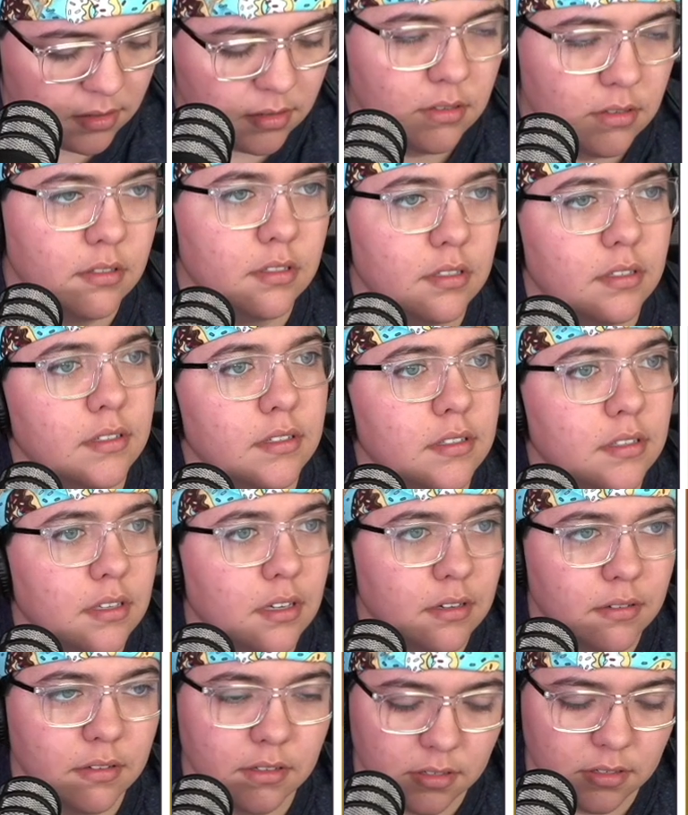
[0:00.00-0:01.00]
So let's
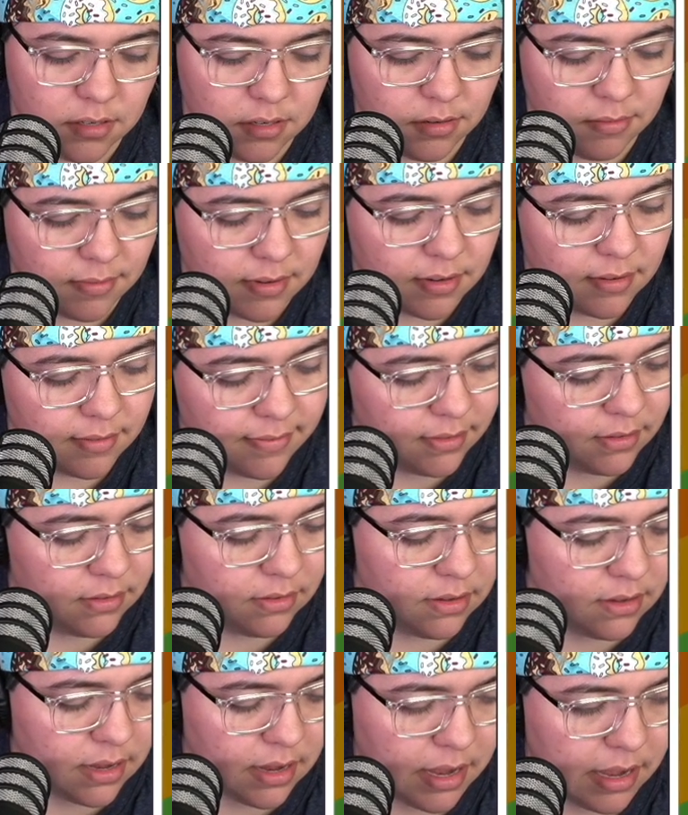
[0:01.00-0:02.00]
go into
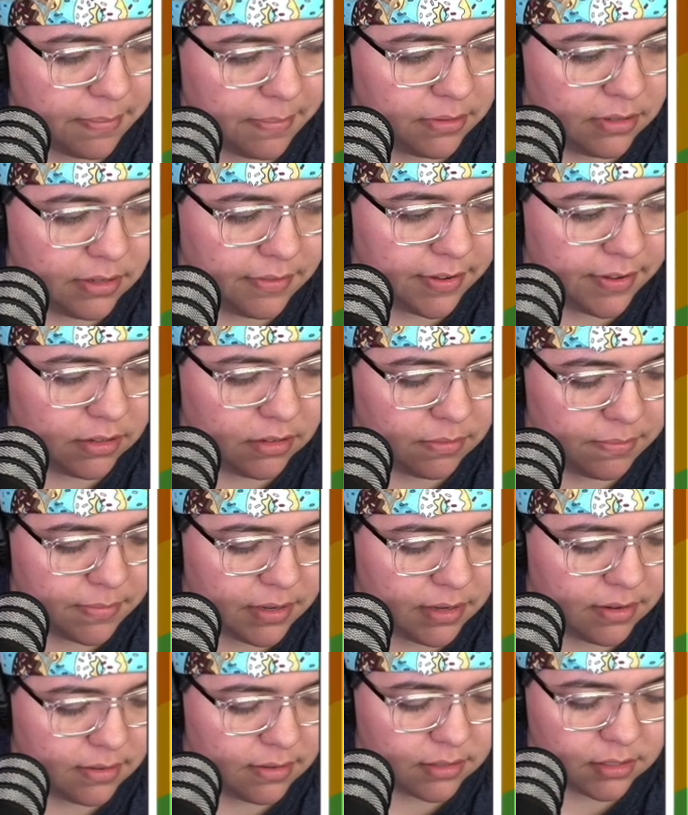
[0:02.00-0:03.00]
wonderful Apple
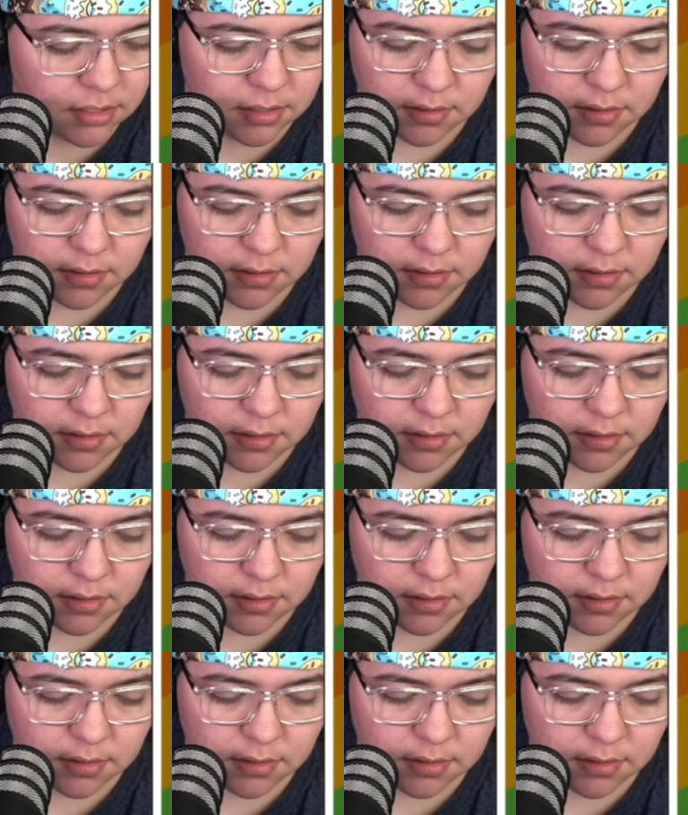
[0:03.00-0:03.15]
development.